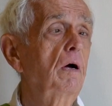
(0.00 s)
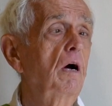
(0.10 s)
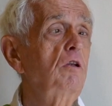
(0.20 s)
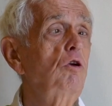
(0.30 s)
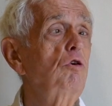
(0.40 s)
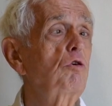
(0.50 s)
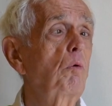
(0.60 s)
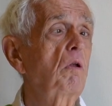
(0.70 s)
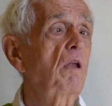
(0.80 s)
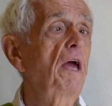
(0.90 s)

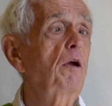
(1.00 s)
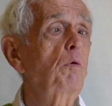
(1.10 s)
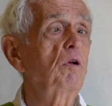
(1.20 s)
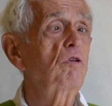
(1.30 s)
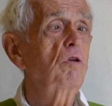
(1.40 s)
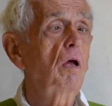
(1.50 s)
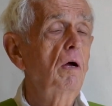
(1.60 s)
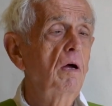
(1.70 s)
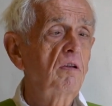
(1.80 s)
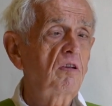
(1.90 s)
unusual language,
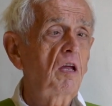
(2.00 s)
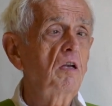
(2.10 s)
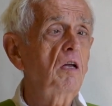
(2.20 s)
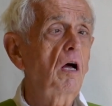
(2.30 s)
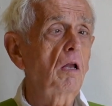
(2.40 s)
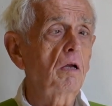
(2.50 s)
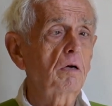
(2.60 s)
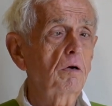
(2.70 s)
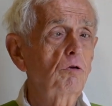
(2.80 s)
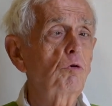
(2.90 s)
skin
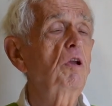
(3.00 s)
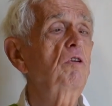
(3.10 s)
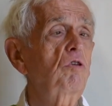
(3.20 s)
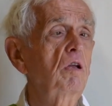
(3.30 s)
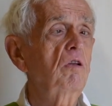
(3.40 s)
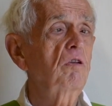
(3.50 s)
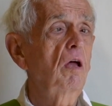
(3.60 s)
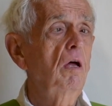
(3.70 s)
color, traditions.